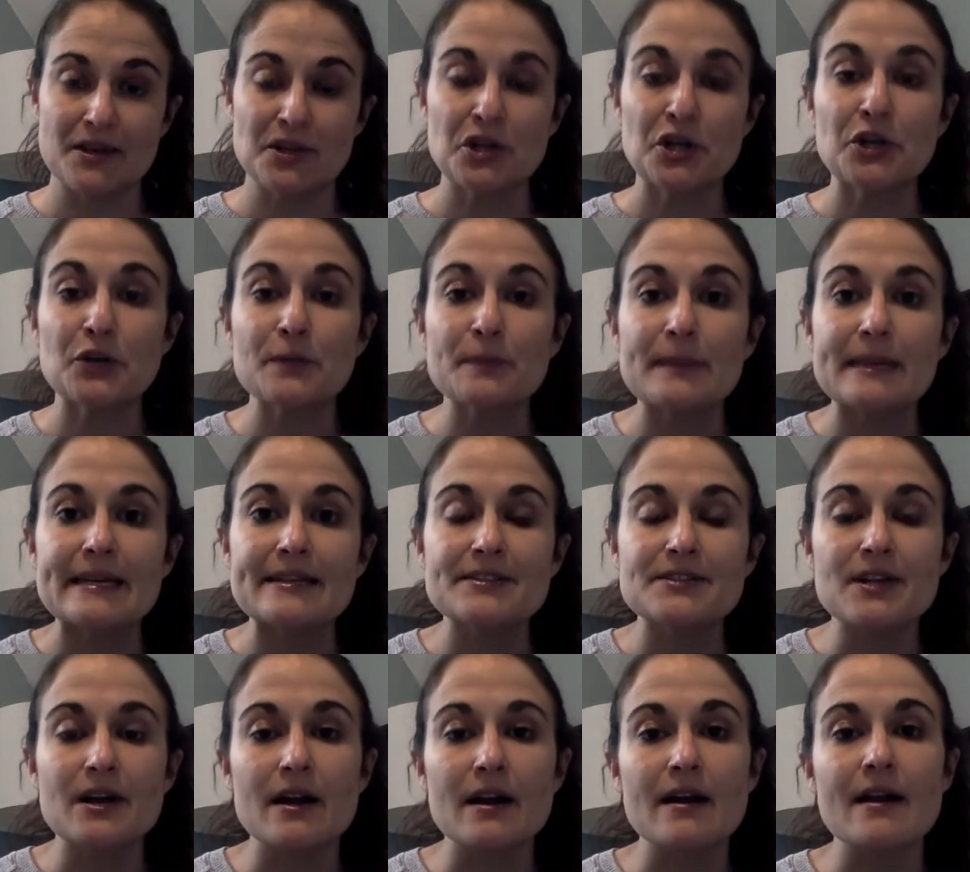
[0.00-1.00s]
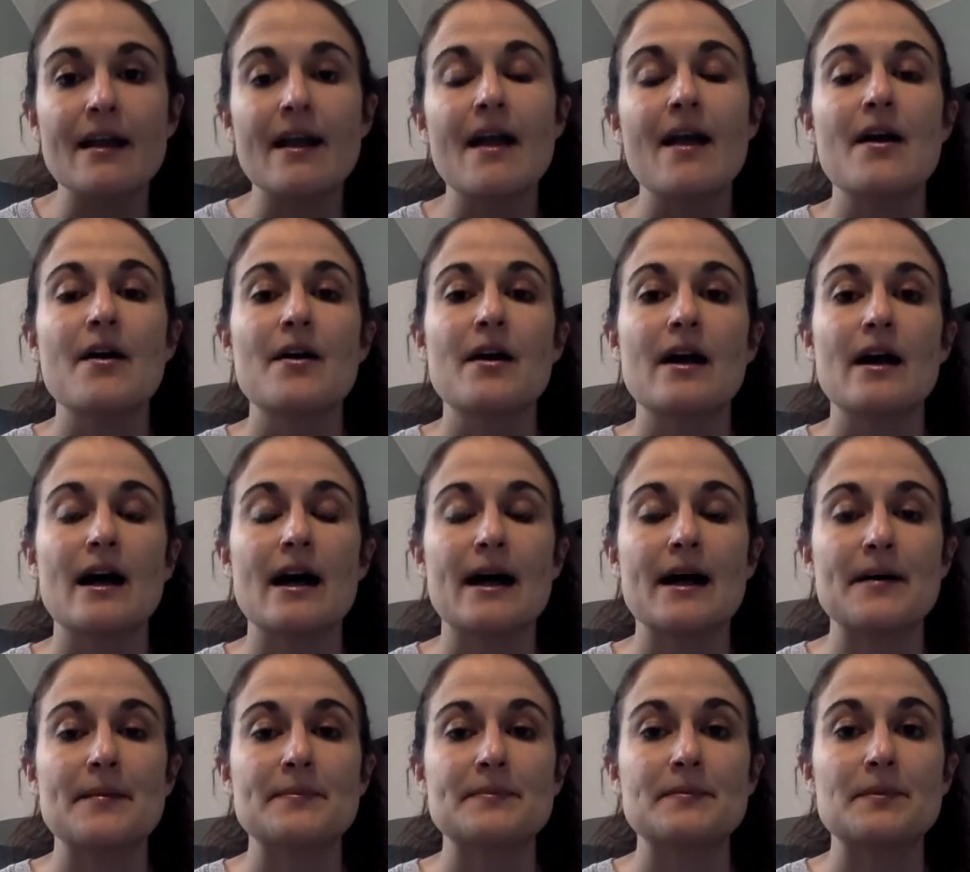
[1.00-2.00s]
Her beads are
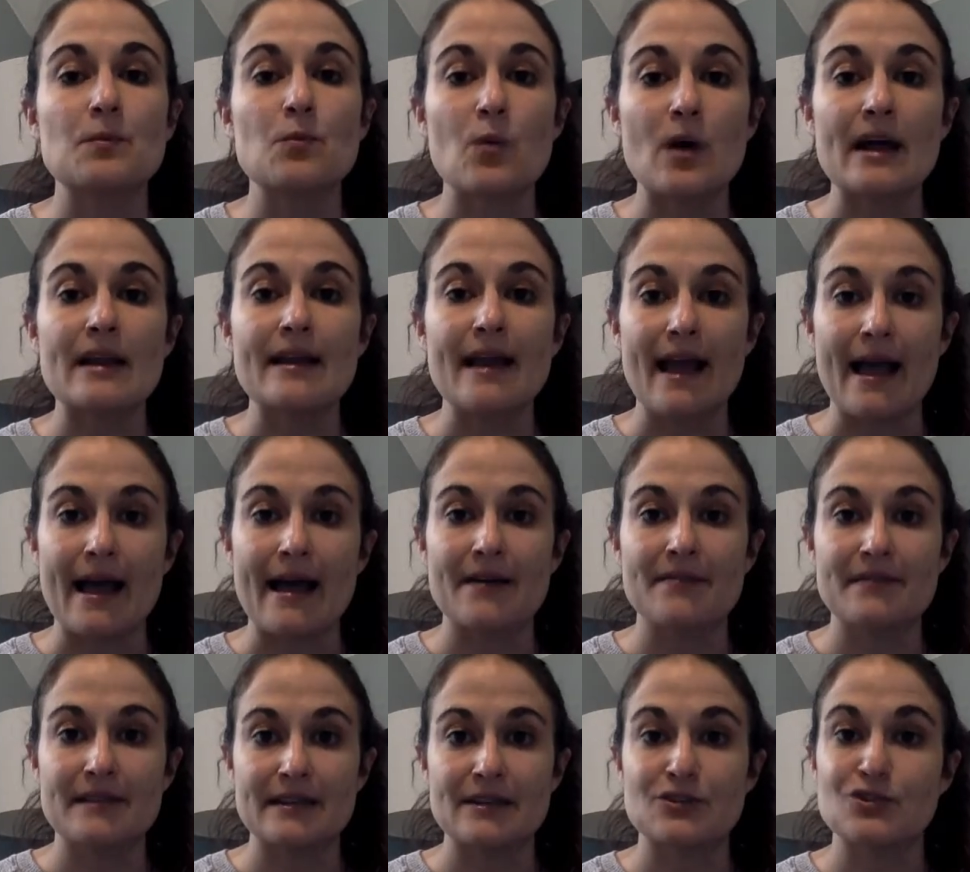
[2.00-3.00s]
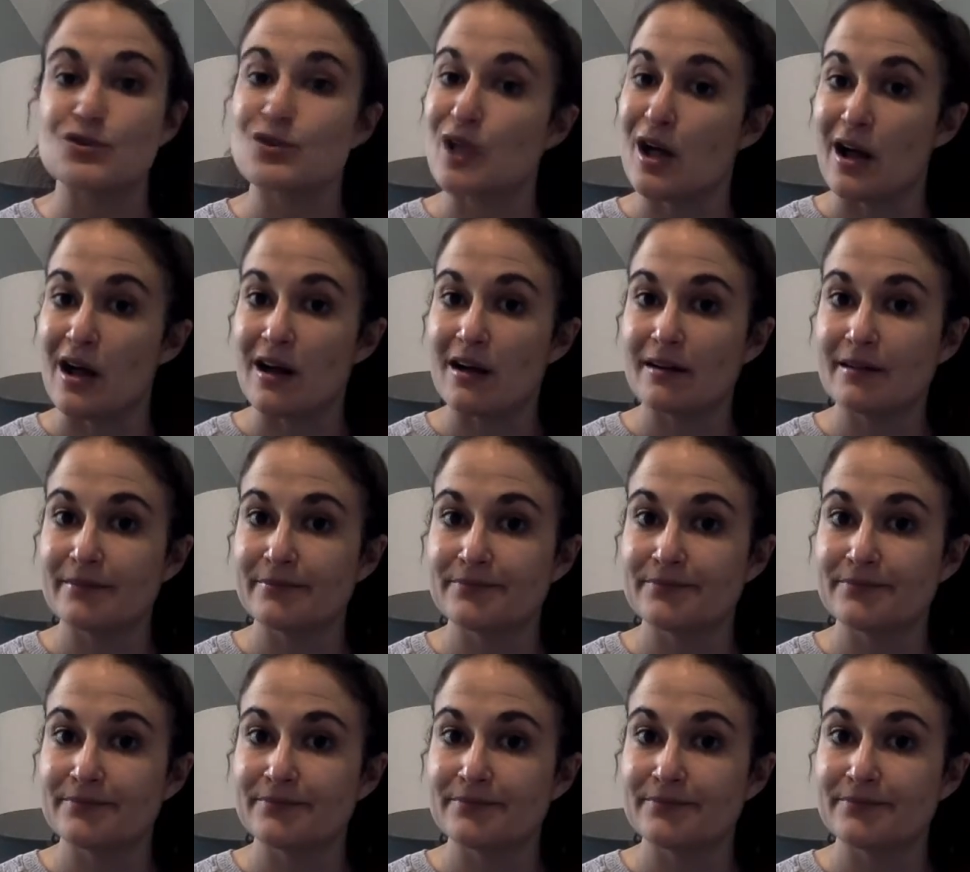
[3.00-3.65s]
1/2 inch long.